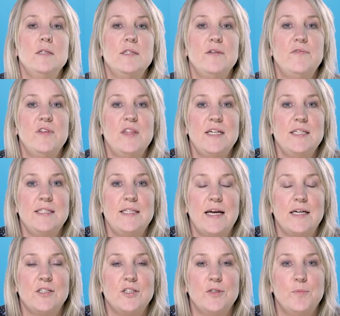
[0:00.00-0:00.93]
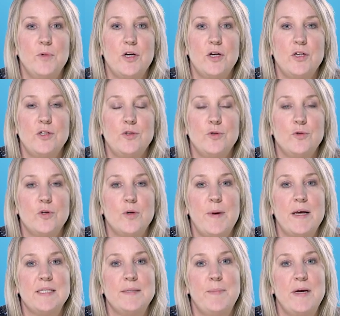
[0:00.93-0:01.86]
So for this section, we're going to talk
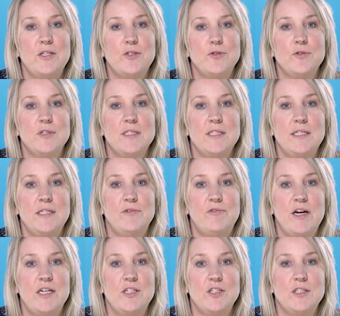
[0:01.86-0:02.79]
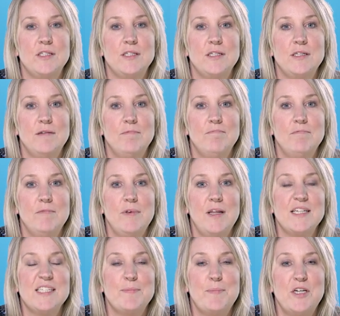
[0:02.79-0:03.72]
about special considerations,
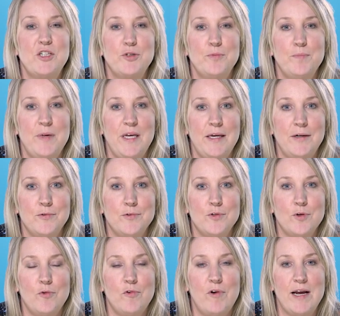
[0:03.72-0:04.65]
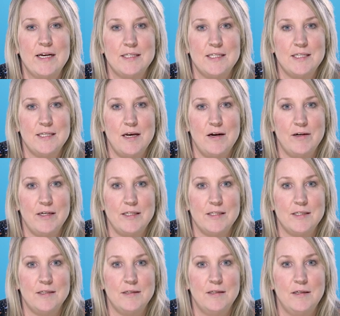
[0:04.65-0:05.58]
like special meals or
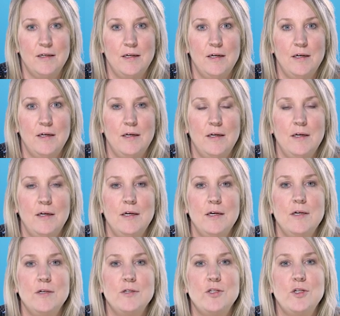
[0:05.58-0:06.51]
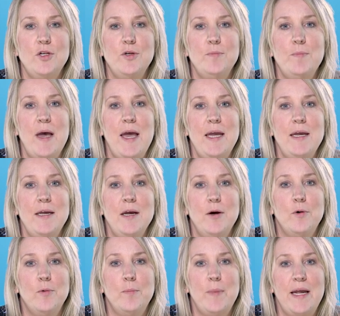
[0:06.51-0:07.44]
exercise. So you may
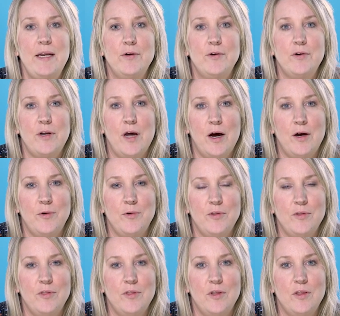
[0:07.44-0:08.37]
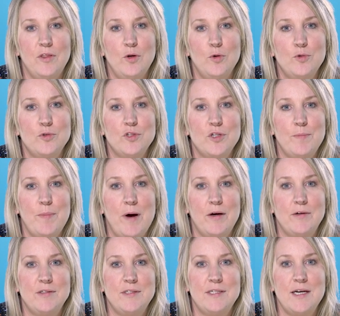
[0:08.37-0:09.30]
or may not know that the auto
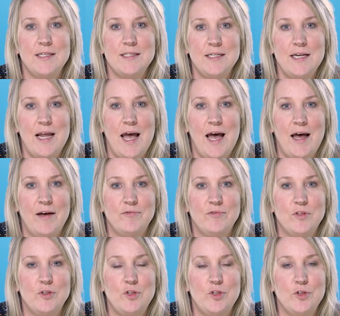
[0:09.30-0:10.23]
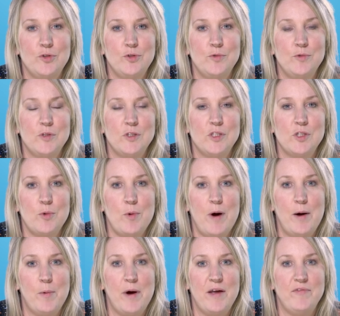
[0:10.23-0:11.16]
mode doesn't have the dual and
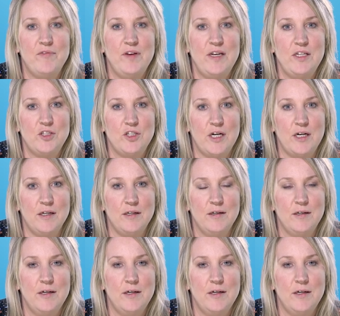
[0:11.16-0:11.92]
square wave feature.